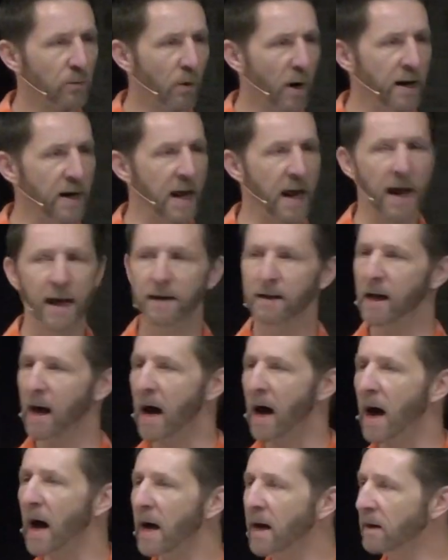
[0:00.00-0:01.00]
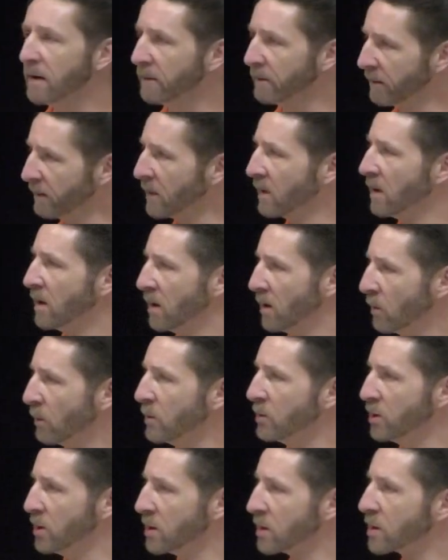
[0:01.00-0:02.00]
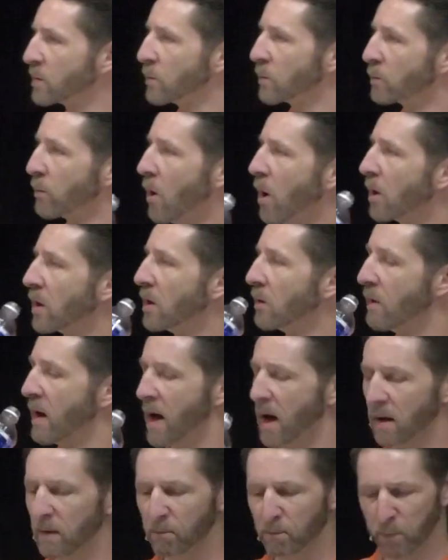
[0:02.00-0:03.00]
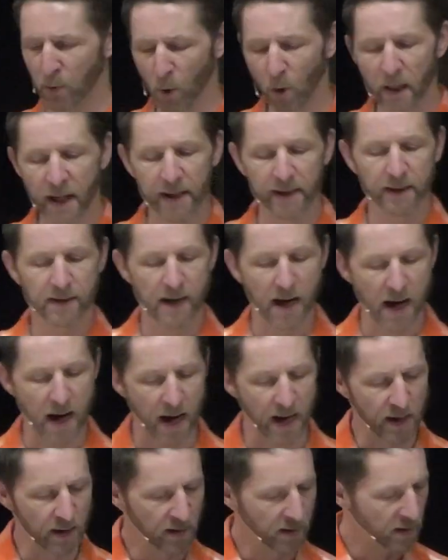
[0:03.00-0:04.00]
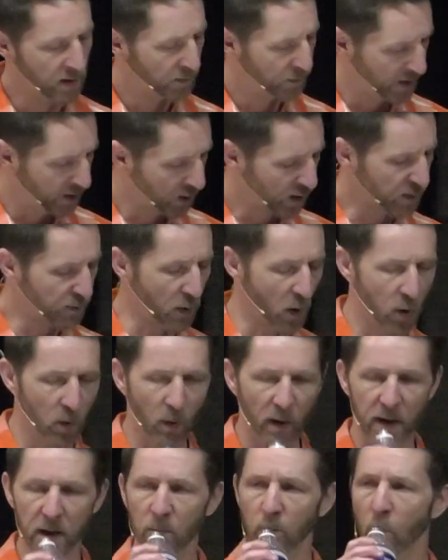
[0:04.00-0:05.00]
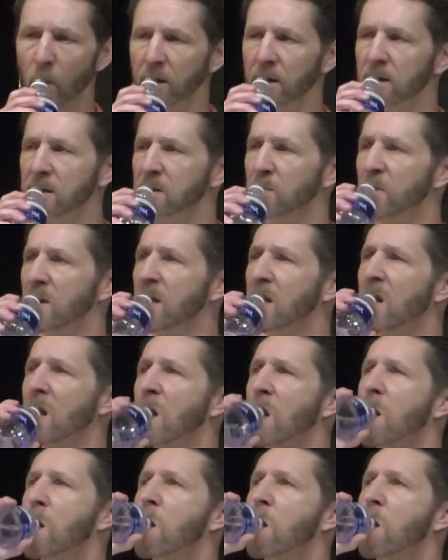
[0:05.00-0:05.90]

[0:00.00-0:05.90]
right-hand guy when Jesus was walking around, bullheaded guy. Peter spoke what he wanted to speak.